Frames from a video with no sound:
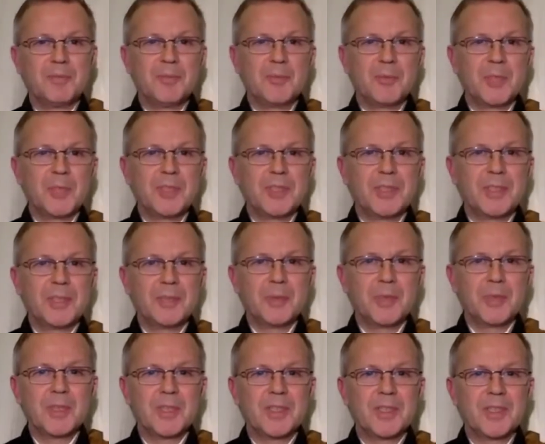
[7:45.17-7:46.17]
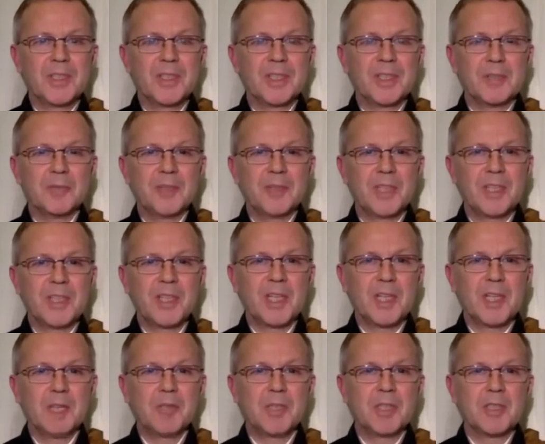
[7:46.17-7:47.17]
We think we are uh, very
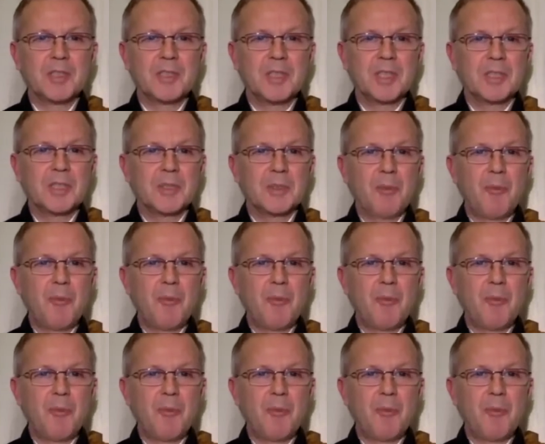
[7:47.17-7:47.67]
clever, and I think